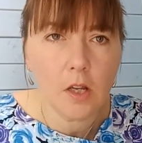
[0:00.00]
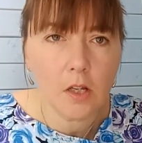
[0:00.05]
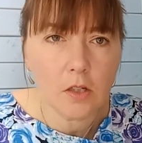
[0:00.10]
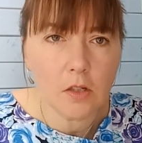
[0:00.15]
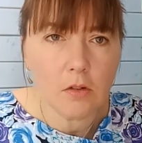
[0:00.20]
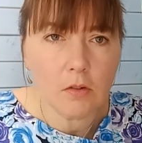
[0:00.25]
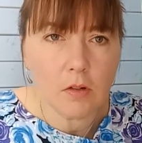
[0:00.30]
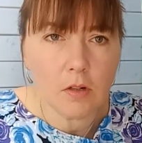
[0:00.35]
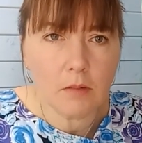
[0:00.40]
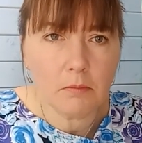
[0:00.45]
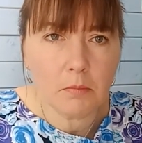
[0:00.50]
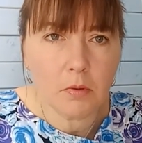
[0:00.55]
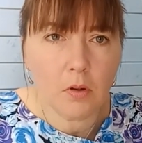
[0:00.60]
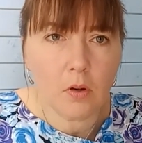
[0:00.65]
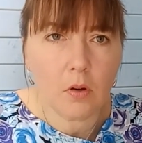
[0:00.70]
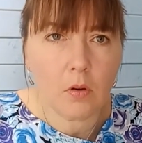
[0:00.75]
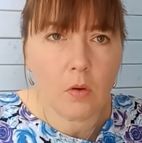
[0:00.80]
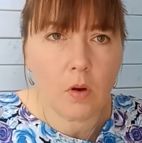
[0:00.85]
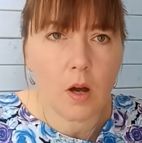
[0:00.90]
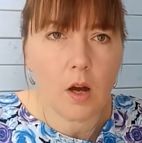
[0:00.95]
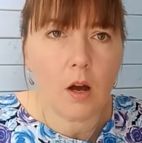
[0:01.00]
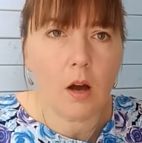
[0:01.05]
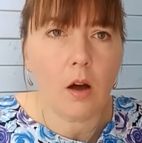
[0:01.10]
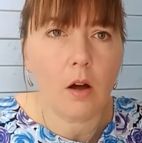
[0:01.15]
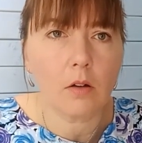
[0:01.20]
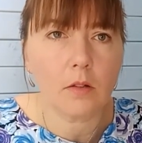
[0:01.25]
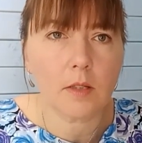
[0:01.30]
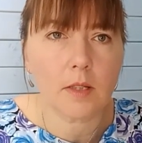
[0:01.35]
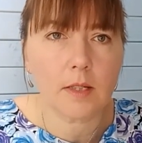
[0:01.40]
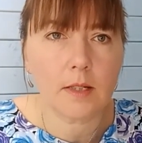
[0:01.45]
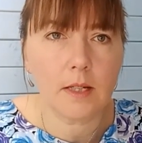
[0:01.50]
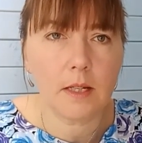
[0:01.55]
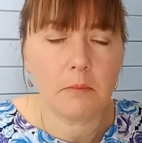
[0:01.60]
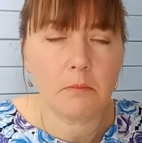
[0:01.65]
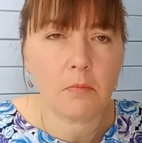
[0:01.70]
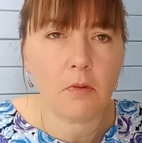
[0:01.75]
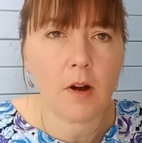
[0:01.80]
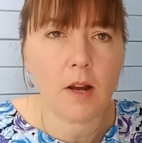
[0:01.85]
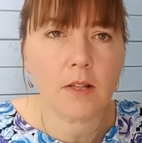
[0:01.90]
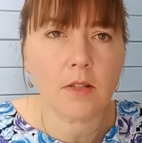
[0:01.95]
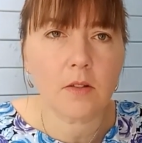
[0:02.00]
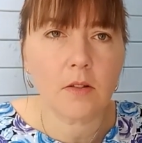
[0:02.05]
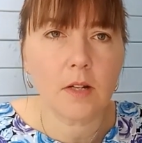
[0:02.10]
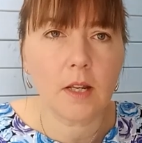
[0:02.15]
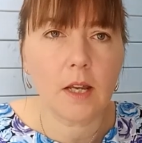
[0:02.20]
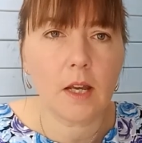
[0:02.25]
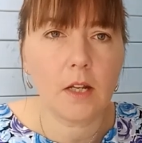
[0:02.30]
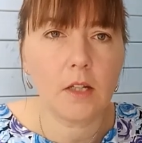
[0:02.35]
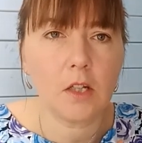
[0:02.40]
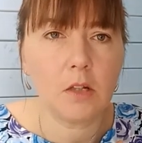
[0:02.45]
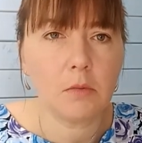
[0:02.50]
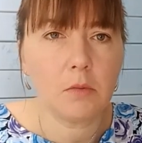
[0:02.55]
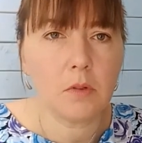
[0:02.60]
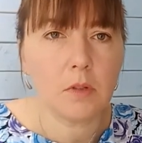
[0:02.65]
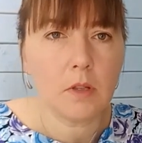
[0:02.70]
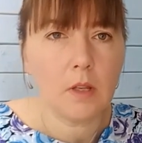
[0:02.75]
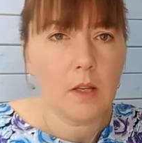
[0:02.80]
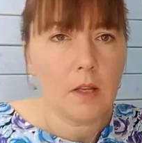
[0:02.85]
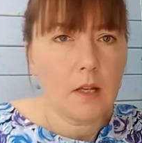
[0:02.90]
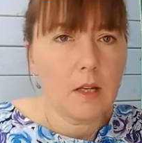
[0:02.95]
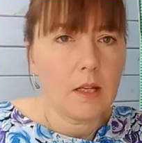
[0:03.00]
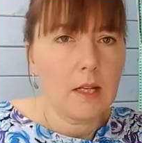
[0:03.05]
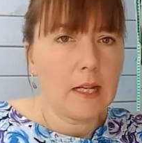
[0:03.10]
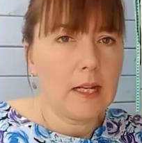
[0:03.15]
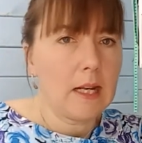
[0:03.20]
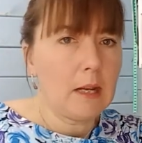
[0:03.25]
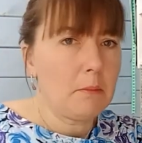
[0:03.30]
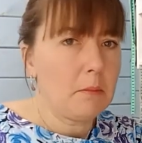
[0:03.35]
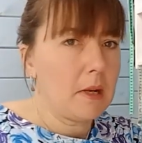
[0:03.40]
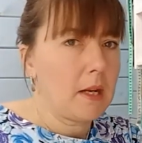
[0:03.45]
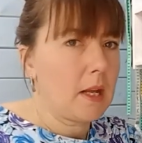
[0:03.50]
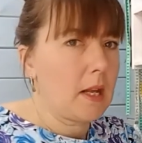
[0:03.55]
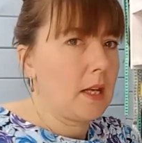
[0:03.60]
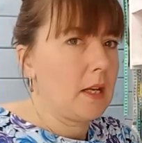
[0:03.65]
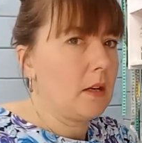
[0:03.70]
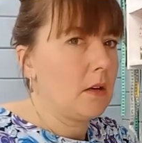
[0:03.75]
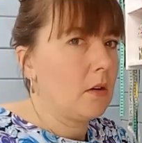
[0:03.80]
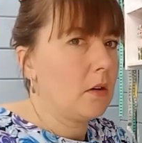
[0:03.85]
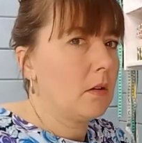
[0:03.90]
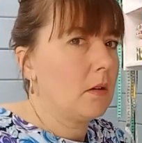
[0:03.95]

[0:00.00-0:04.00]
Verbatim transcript: You can put quite a hot steam press on it and you will eliminate